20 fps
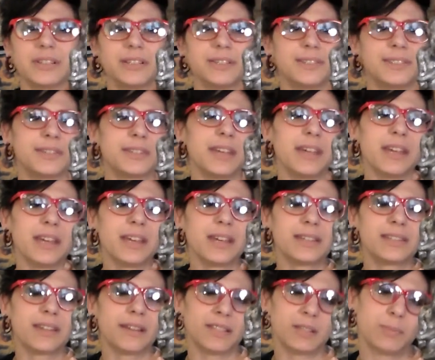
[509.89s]
It's
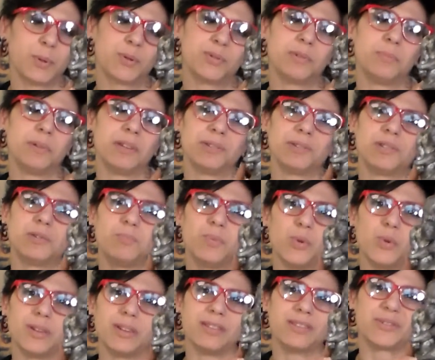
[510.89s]
not supposed to be a
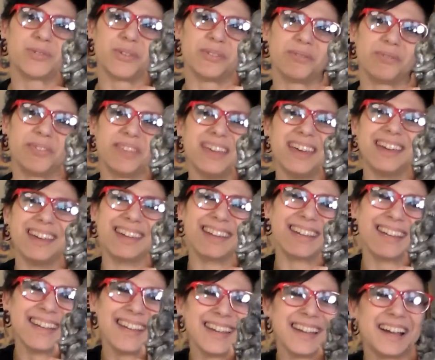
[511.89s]
spooky sort of
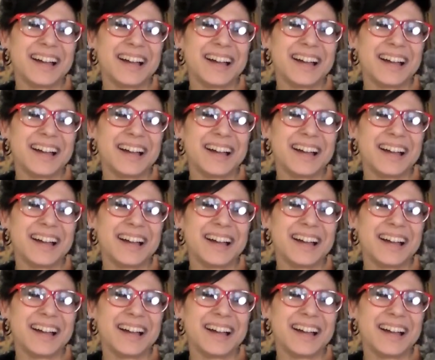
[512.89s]
thing.